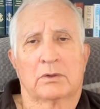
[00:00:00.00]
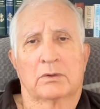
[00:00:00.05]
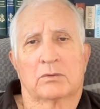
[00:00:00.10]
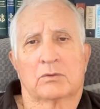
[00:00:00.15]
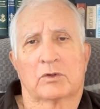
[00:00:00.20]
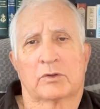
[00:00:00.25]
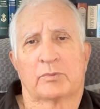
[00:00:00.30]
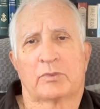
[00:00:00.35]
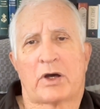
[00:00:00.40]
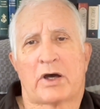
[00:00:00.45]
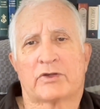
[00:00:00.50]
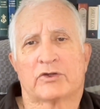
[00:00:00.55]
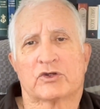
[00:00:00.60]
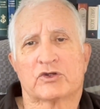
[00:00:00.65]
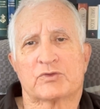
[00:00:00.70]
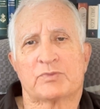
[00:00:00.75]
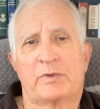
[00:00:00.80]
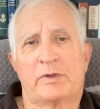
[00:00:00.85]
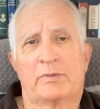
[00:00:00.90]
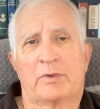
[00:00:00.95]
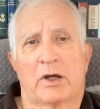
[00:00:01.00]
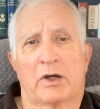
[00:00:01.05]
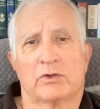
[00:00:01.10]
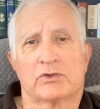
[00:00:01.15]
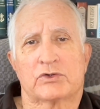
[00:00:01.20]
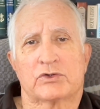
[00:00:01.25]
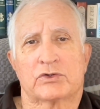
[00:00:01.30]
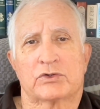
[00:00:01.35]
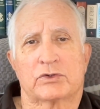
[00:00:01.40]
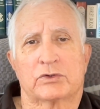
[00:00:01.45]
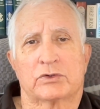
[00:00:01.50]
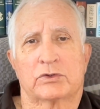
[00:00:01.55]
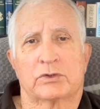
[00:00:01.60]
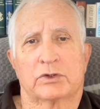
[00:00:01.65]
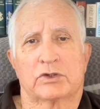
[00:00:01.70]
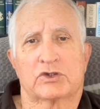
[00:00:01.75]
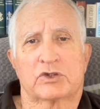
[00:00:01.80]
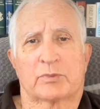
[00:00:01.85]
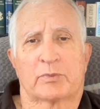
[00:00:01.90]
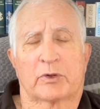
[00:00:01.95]
What bothers me most
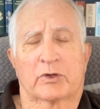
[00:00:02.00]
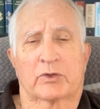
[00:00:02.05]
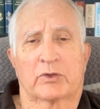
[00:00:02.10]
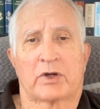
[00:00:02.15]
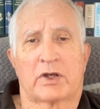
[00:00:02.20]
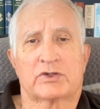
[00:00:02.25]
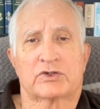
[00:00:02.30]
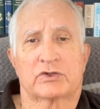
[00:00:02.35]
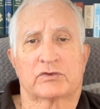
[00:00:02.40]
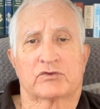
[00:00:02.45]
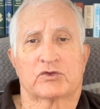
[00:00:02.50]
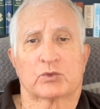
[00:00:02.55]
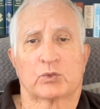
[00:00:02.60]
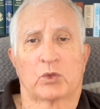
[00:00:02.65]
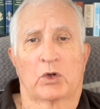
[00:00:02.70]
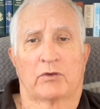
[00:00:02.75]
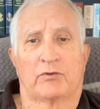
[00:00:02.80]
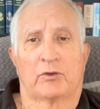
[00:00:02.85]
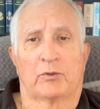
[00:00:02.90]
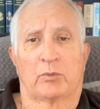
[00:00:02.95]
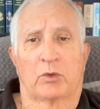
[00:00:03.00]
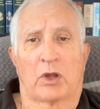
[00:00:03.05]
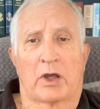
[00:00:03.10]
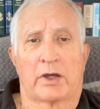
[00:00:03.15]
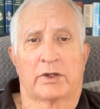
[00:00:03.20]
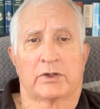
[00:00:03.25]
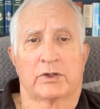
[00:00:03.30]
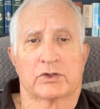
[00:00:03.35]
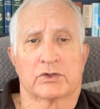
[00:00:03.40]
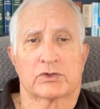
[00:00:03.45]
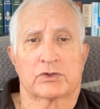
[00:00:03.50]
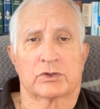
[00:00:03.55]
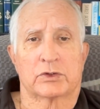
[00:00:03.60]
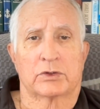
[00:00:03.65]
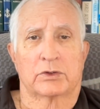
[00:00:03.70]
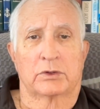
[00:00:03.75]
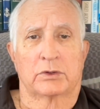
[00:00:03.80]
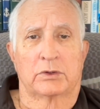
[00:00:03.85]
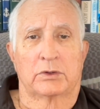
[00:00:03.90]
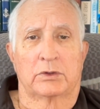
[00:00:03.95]
is the progressives' willful blindness
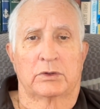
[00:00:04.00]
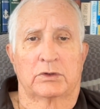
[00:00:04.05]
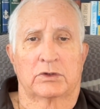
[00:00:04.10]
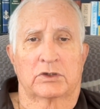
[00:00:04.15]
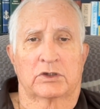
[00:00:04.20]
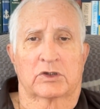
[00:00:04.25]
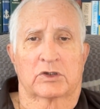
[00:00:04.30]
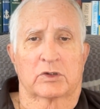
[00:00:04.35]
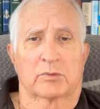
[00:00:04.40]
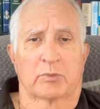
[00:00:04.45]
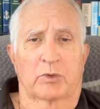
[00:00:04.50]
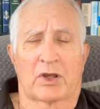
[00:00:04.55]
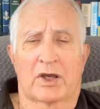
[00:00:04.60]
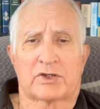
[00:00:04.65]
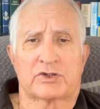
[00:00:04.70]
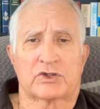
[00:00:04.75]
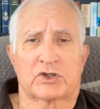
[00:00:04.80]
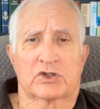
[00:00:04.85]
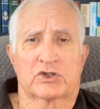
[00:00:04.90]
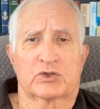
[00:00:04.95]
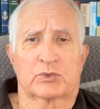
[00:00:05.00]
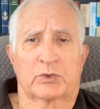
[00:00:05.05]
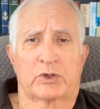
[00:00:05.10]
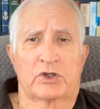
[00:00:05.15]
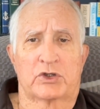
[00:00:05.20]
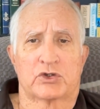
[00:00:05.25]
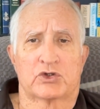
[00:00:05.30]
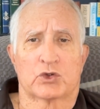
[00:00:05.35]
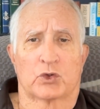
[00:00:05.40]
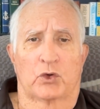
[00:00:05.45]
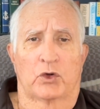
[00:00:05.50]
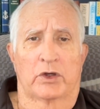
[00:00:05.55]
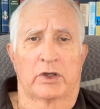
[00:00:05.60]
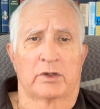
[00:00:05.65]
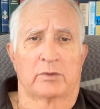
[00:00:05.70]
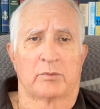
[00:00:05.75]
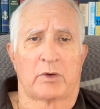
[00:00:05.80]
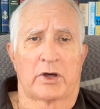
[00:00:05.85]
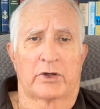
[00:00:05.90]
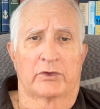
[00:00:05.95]
to the blessings we enjoy
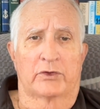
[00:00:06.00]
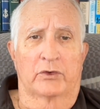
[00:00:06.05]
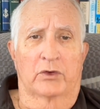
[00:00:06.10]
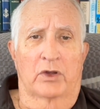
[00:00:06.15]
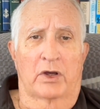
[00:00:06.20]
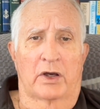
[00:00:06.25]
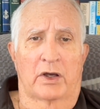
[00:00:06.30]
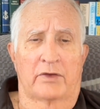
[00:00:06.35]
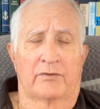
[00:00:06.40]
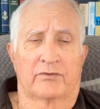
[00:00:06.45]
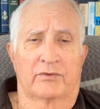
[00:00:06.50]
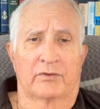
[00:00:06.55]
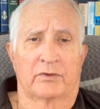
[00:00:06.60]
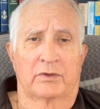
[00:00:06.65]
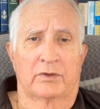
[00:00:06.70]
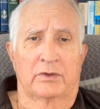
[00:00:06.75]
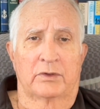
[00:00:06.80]
in modern life,